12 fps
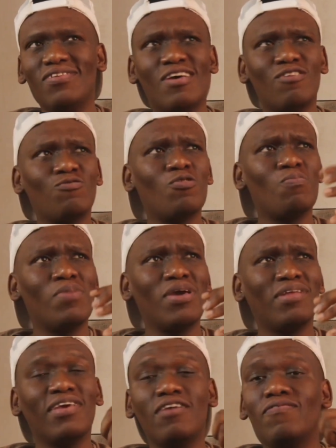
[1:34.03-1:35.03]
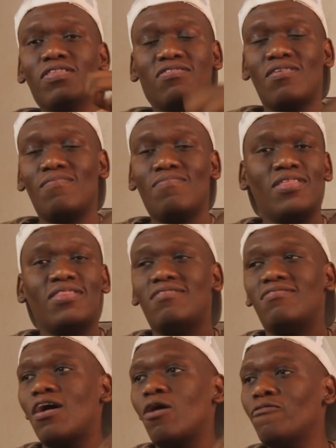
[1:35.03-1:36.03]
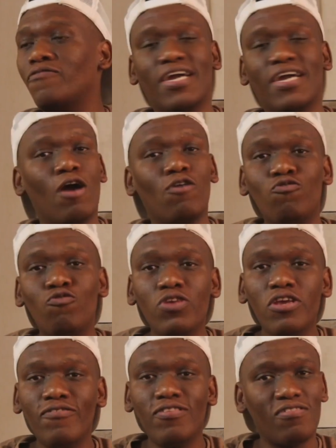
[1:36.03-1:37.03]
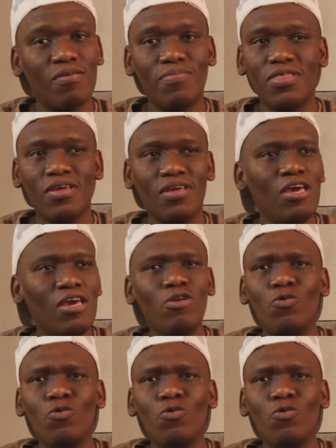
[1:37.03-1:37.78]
It does not matter if it's something that's out of the country, if it's something,